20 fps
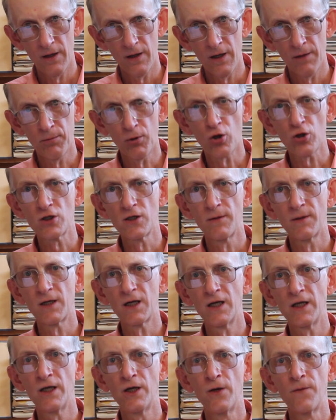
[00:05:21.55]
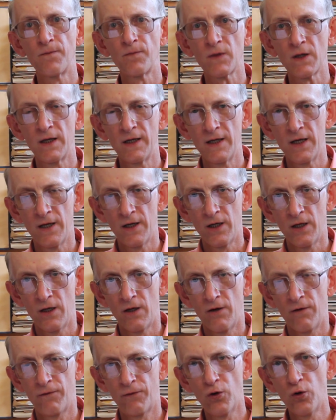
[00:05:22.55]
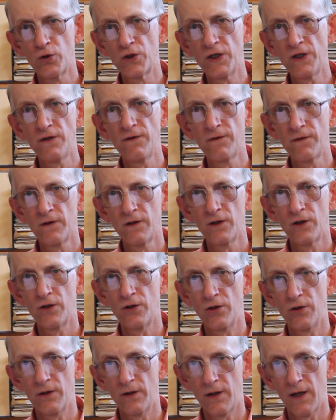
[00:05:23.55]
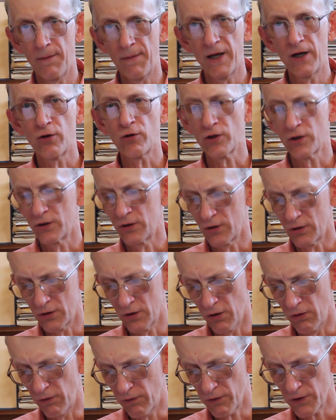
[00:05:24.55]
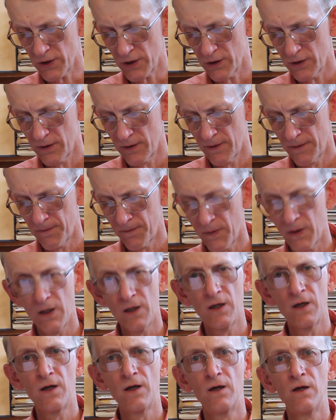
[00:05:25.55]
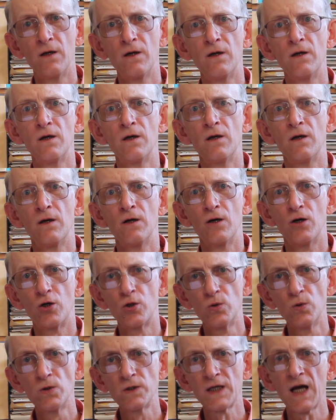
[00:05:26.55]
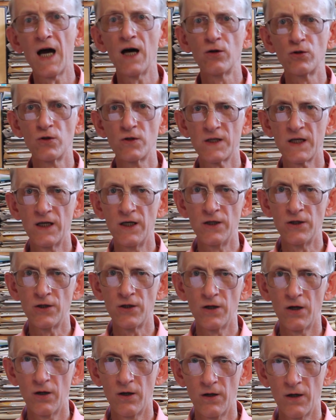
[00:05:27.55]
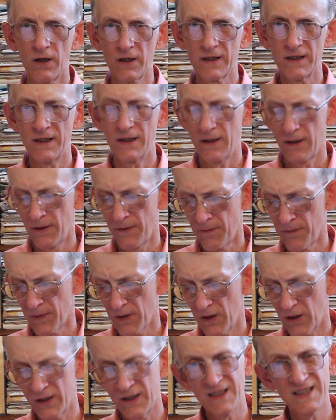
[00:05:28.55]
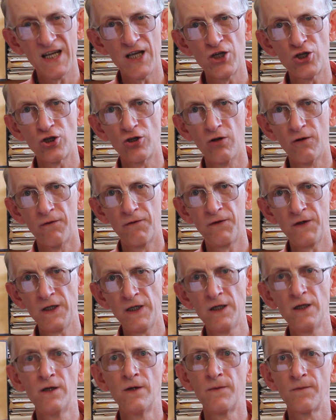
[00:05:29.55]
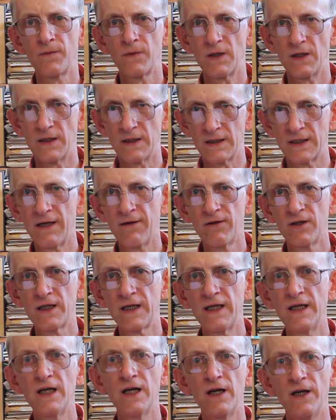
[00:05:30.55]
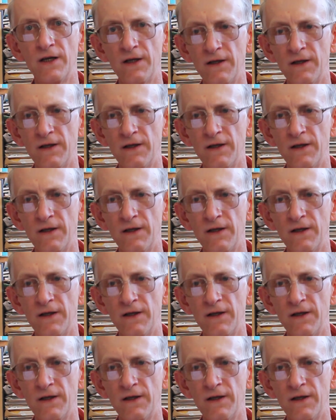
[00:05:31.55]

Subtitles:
approximately 14 American dollars. Rules how to send organizational fee is given here